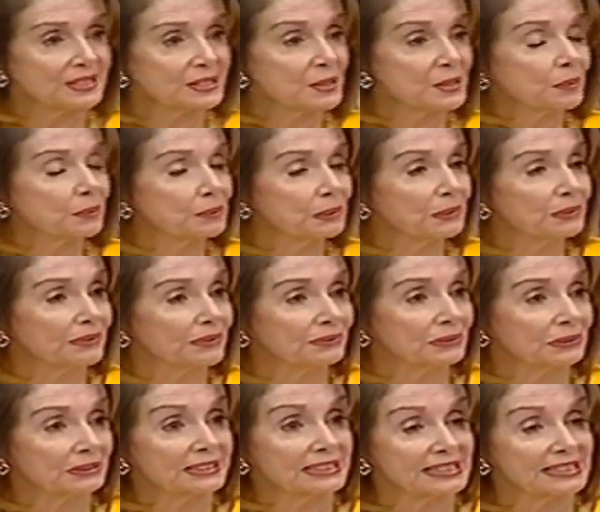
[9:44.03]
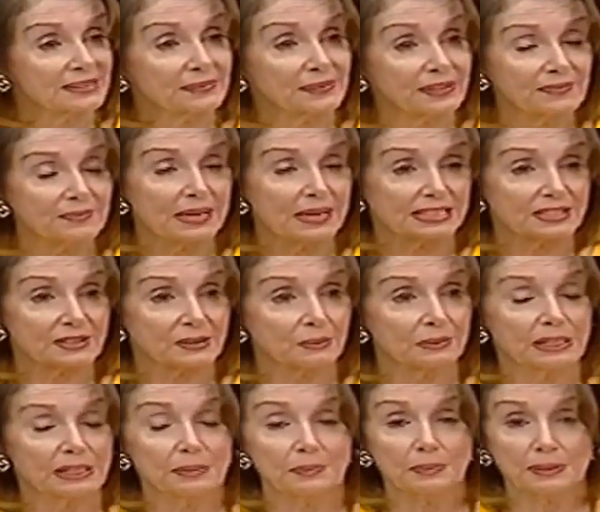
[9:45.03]
so beautiful to see. We've met
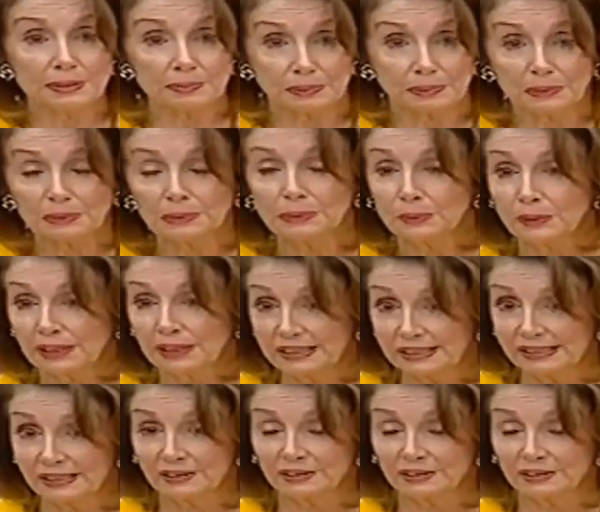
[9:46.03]
so many people who are